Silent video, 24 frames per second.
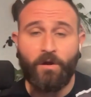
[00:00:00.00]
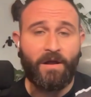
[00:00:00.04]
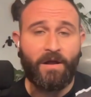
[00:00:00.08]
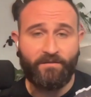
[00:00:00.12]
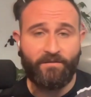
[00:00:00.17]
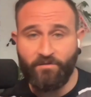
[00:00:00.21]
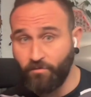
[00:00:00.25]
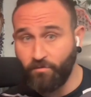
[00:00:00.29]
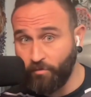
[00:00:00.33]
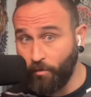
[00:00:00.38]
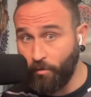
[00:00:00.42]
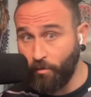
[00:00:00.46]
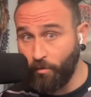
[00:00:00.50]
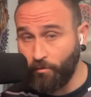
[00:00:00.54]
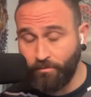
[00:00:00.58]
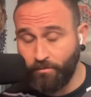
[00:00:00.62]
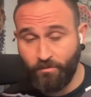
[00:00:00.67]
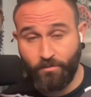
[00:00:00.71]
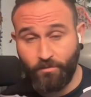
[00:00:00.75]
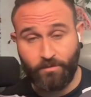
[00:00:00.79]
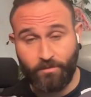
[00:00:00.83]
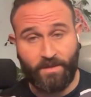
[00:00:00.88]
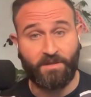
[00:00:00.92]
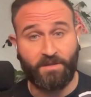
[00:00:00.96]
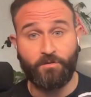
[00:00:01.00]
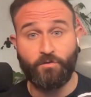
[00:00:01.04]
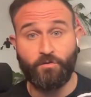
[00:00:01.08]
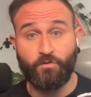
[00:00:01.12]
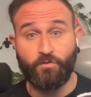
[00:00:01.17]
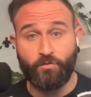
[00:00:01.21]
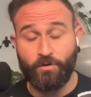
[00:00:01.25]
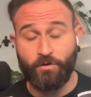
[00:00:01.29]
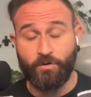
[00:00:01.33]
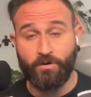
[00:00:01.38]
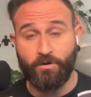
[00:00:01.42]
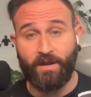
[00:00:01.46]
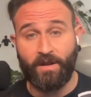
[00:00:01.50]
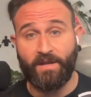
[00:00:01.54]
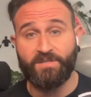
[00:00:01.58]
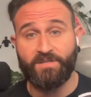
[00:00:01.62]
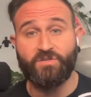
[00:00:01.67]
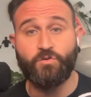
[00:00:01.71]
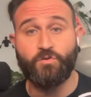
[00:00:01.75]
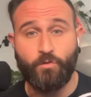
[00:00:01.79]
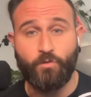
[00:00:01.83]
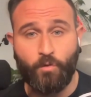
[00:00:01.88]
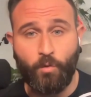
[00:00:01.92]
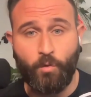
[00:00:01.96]
we all have lo- like lunar and
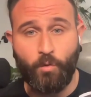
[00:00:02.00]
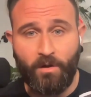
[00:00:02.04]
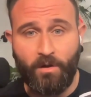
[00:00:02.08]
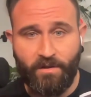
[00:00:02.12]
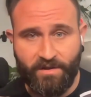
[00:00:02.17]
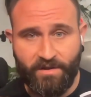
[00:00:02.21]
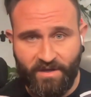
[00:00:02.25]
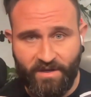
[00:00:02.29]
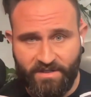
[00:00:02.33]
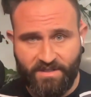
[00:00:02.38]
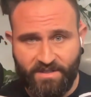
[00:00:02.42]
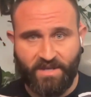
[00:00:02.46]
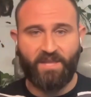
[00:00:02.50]
solar qualities.